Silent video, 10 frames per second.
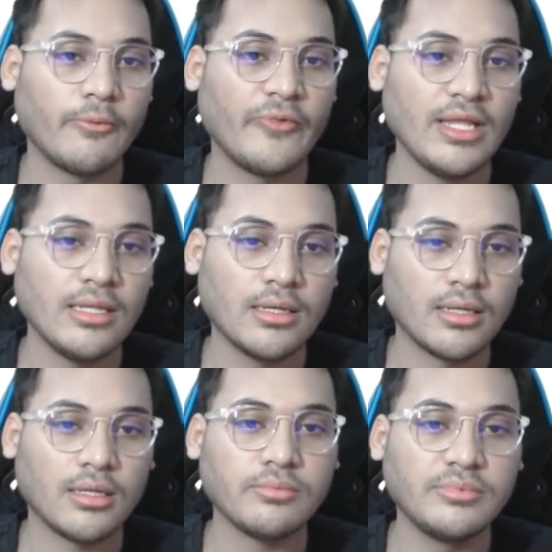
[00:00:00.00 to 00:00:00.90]

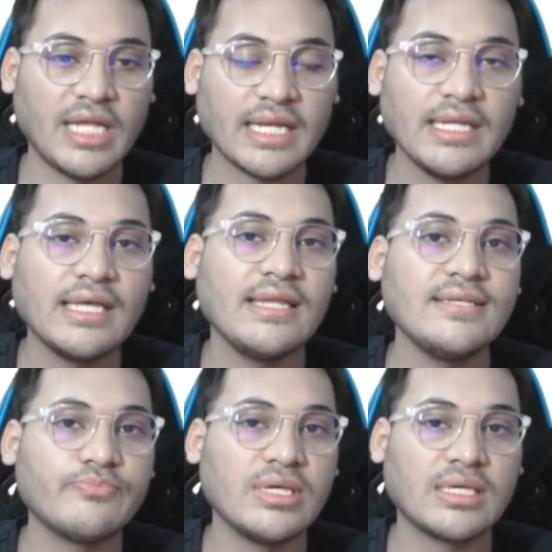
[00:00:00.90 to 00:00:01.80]
Well, technically
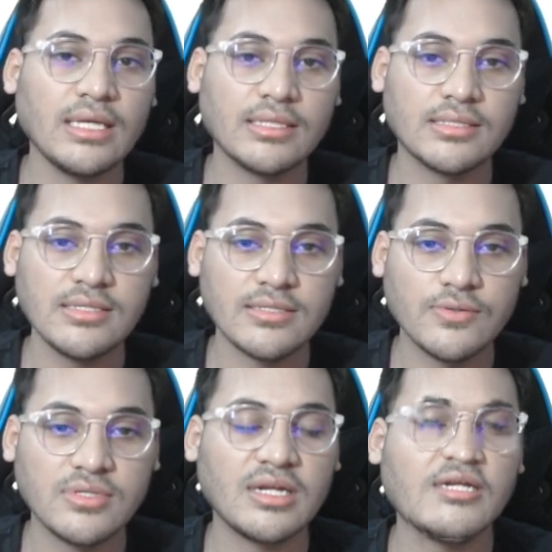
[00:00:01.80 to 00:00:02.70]
speaking, this
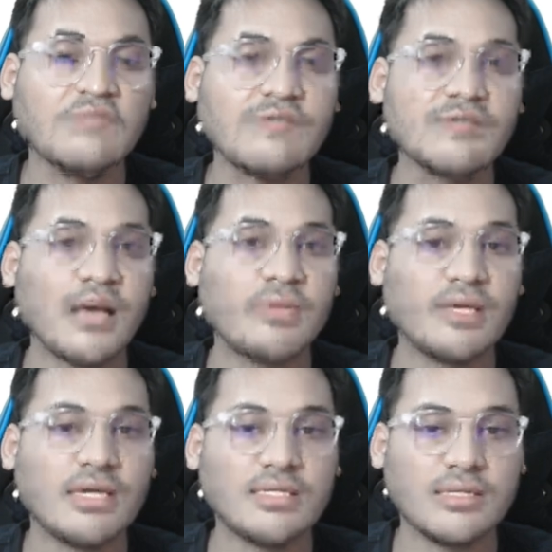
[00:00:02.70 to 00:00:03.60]
user interface
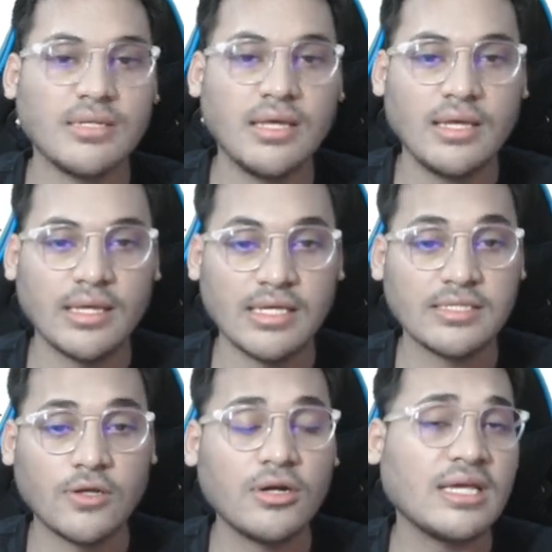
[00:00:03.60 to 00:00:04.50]
application
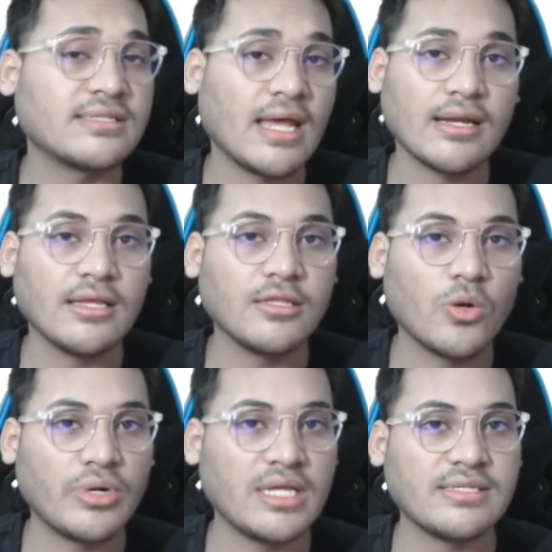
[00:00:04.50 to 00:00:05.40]
is not exactly in the
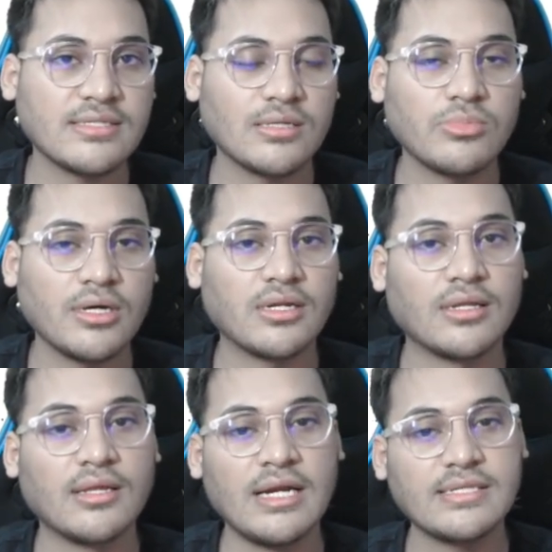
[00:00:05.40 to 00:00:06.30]
operating system
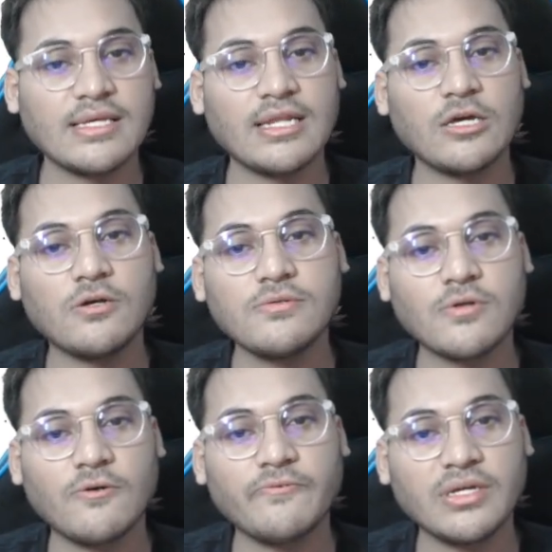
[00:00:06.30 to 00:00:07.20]
kernel. It's a layer of
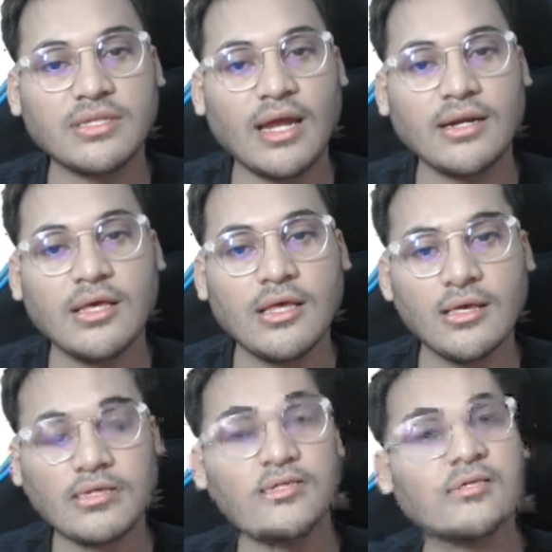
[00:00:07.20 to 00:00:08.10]
software that
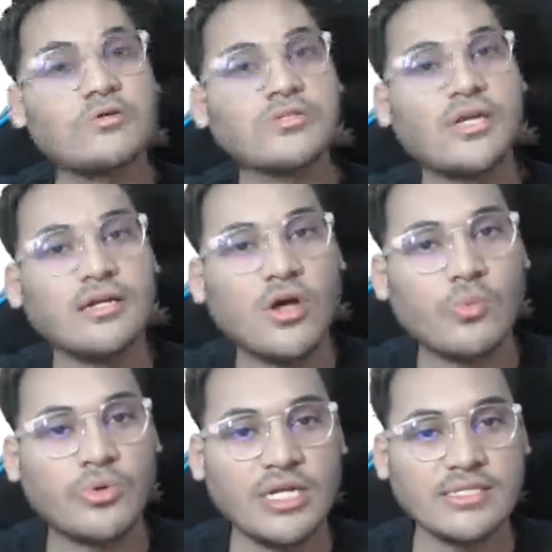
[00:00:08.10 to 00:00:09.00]
runs outside the
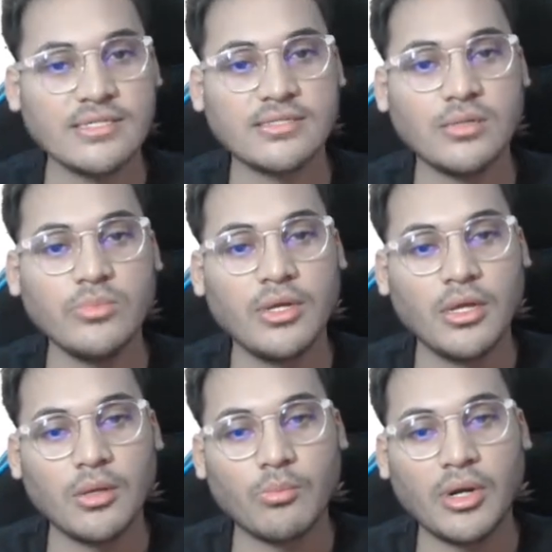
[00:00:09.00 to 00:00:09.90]
operating system,
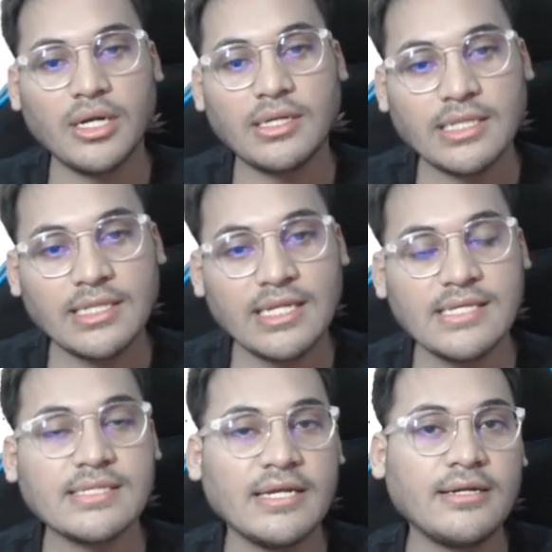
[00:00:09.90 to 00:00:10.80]
but
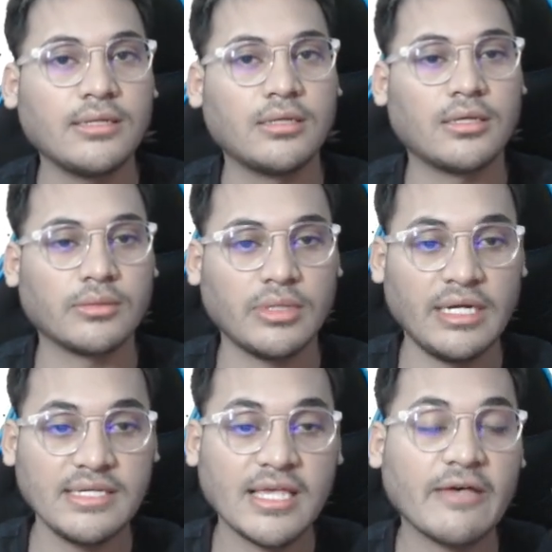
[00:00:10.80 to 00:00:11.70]
nonetheless, it
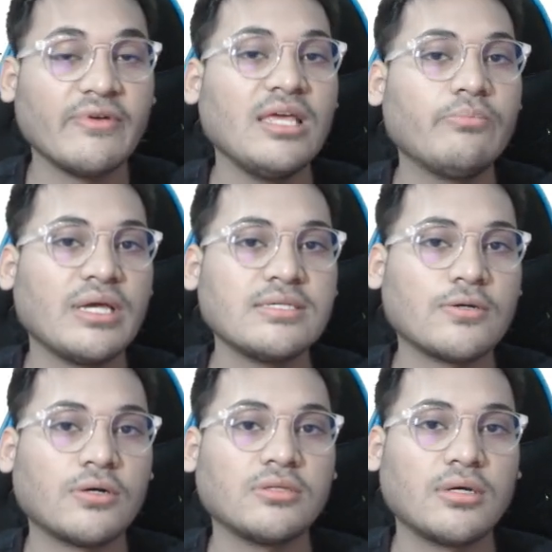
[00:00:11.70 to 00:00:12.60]
is heavily
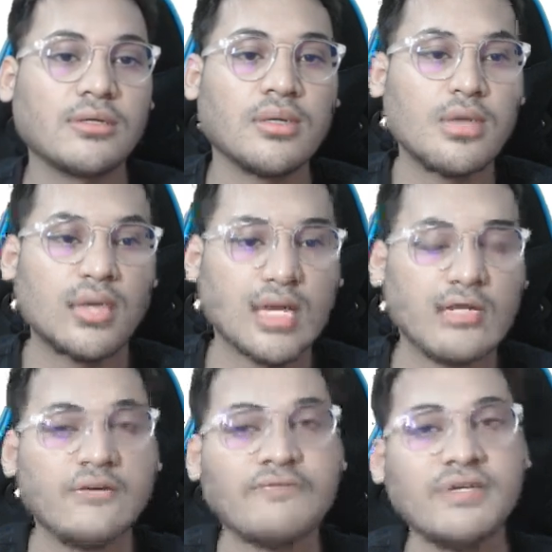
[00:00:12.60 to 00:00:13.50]
based on the
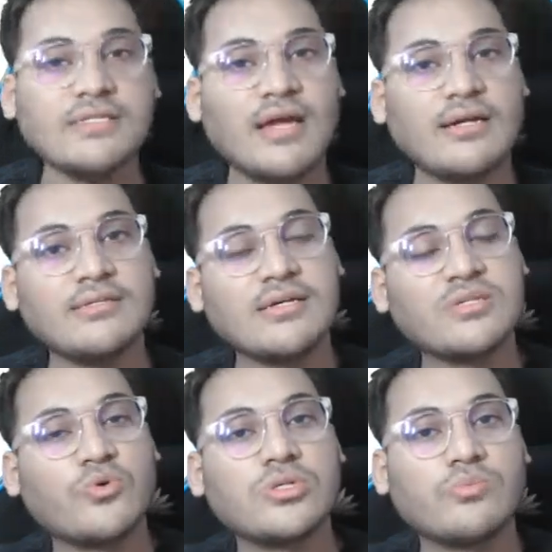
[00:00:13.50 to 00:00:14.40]
interface that is
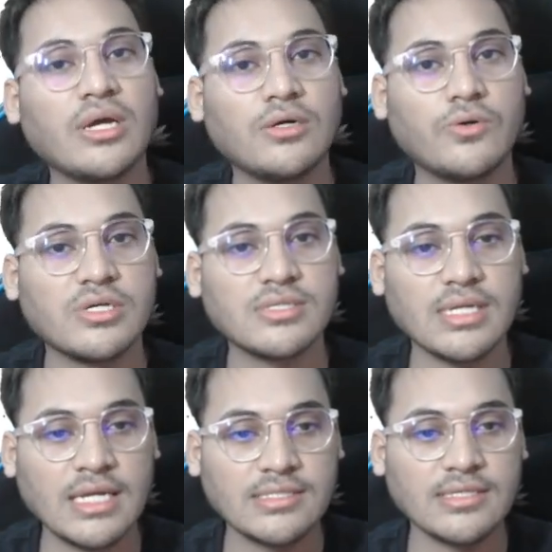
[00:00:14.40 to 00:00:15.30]
exposed by the OS.
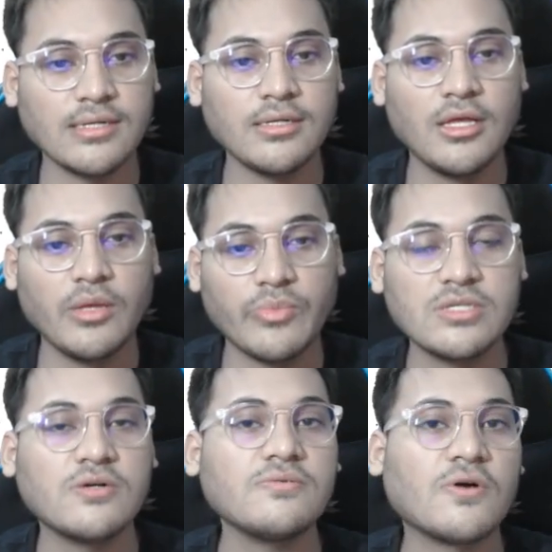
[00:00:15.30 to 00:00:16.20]
It's a
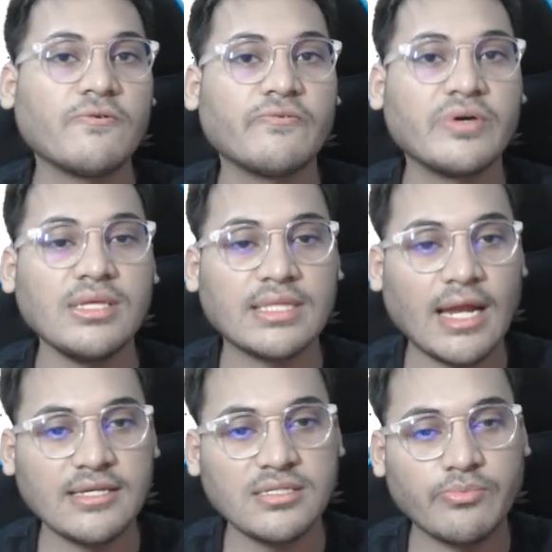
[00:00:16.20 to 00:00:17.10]
piece of software
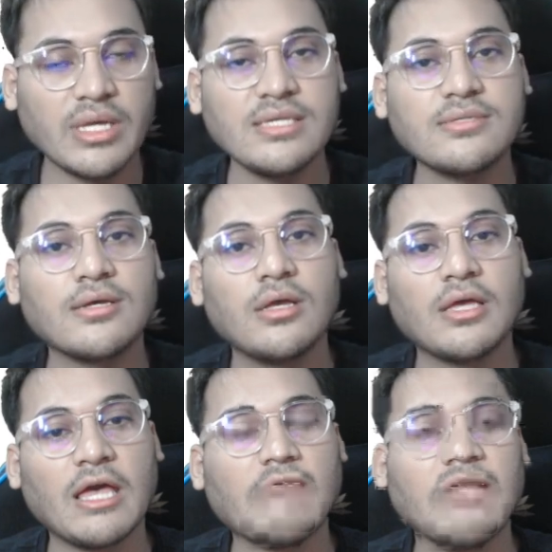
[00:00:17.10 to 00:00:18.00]
that is based
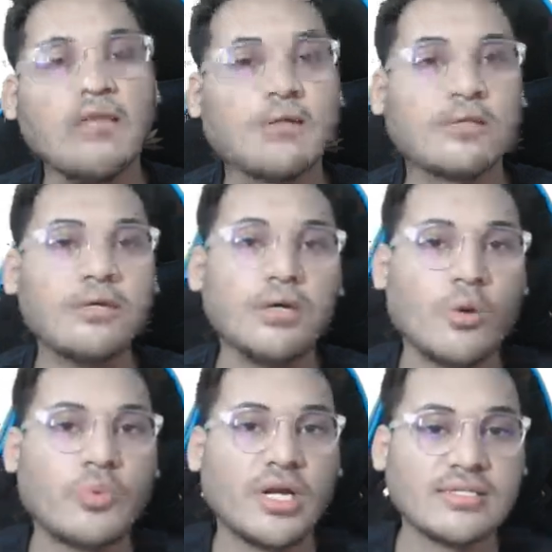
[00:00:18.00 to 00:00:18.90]
heavily on the
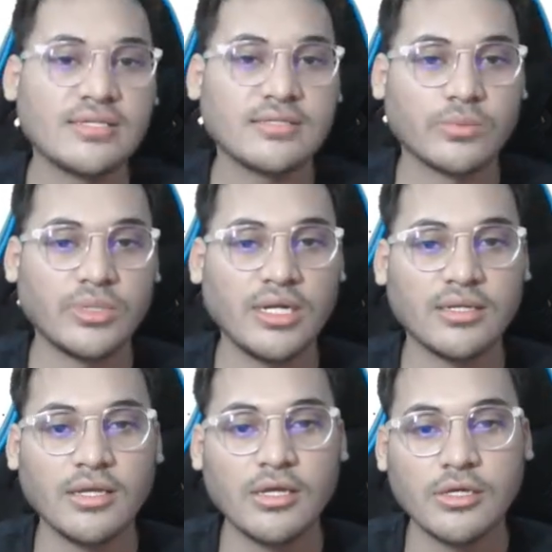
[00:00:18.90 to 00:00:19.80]
operating system, right?